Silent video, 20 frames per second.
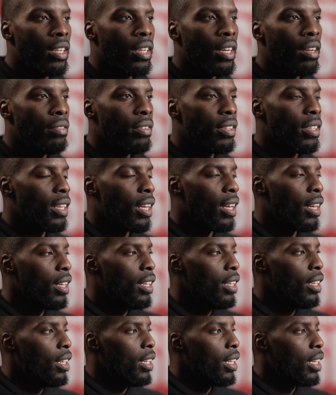And I think that
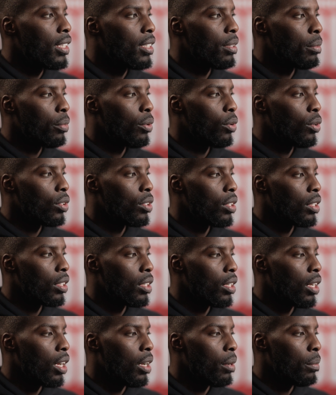it's important.